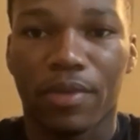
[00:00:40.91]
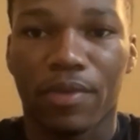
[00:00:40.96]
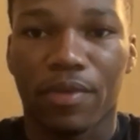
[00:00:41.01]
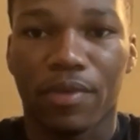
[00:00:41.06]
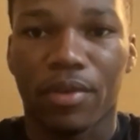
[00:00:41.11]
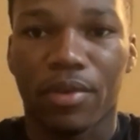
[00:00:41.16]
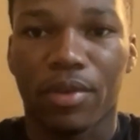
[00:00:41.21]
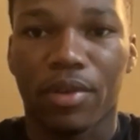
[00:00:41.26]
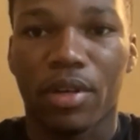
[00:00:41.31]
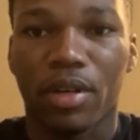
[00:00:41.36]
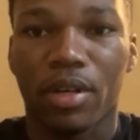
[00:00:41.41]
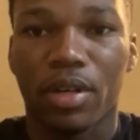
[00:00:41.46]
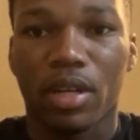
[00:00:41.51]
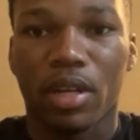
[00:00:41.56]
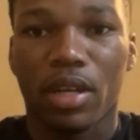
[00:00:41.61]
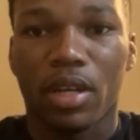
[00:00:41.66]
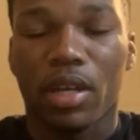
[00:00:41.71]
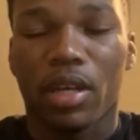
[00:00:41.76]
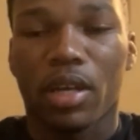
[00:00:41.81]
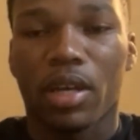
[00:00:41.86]
for.
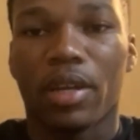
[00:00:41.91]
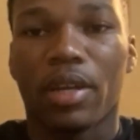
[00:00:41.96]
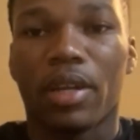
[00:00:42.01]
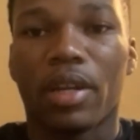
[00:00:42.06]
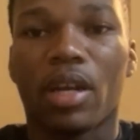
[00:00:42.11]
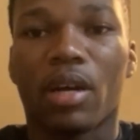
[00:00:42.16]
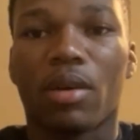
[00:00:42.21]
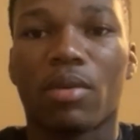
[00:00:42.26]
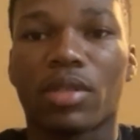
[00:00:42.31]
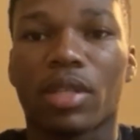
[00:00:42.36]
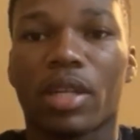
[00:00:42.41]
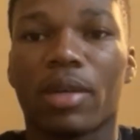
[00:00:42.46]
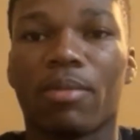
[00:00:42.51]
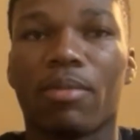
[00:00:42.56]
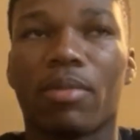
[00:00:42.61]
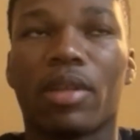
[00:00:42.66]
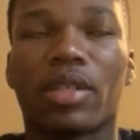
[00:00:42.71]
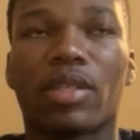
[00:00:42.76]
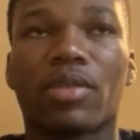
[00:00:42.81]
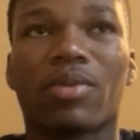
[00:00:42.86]
And then I was like
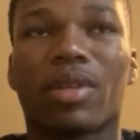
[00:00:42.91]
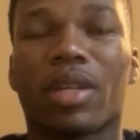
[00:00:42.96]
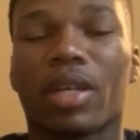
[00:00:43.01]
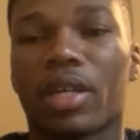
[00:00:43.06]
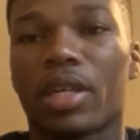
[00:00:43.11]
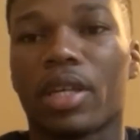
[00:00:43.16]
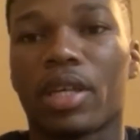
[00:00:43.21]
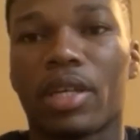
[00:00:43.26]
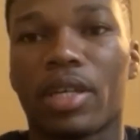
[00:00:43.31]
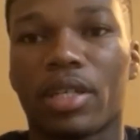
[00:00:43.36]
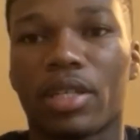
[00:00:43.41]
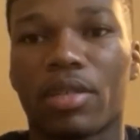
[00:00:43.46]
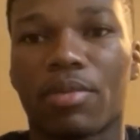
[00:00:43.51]
blessed with like hand